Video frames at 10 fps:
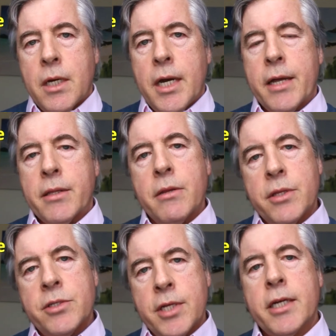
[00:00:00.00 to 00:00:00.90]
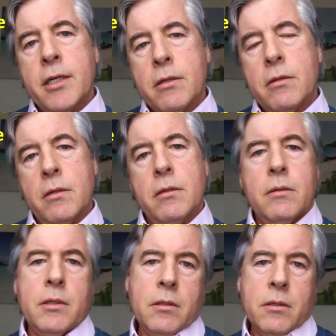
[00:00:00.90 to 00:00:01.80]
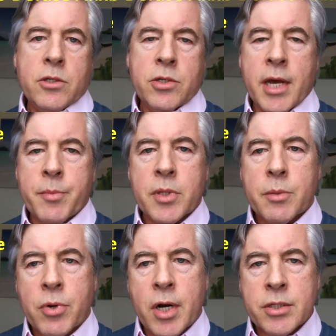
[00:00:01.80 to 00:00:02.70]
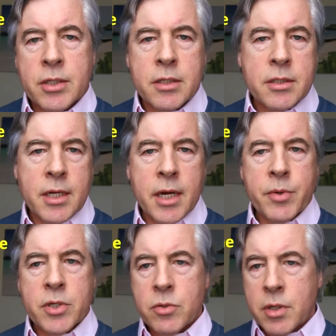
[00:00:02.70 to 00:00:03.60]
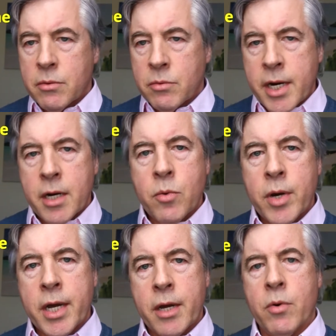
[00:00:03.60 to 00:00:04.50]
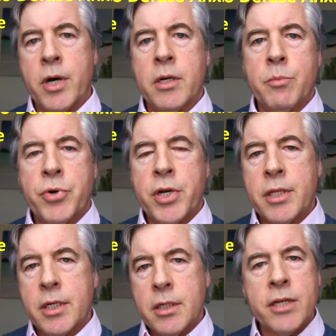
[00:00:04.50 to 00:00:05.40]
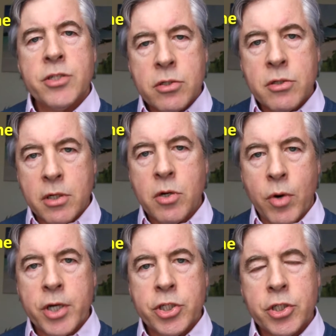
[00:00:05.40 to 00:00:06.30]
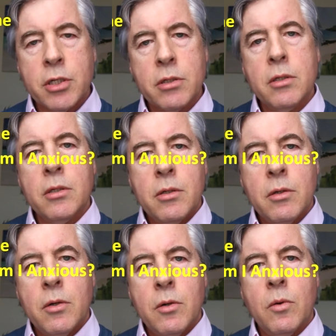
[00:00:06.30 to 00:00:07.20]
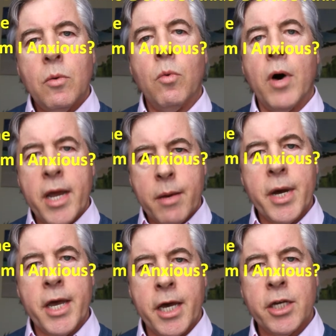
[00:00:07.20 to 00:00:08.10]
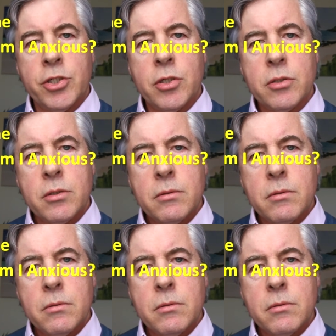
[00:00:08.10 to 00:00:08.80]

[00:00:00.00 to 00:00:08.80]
And the second step in the process, and I would do it right away while you're breathing, ask the question, why am I anxious?